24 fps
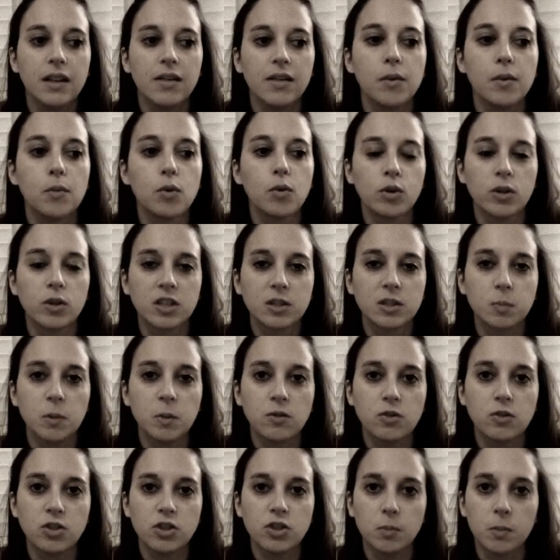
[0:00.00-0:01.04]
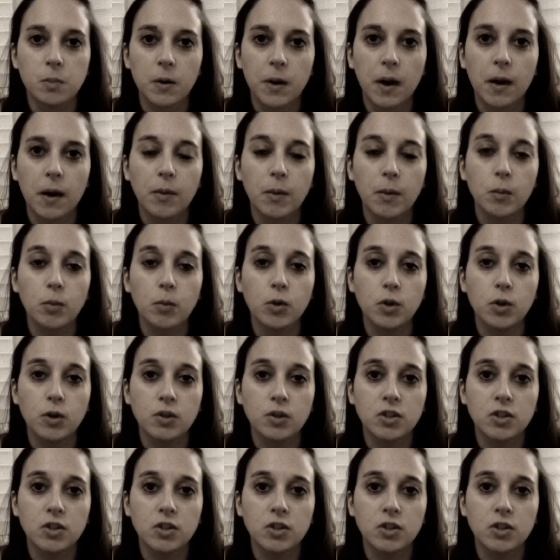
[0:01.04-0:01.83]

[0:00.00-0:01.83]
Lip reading: The more experienced you become, the more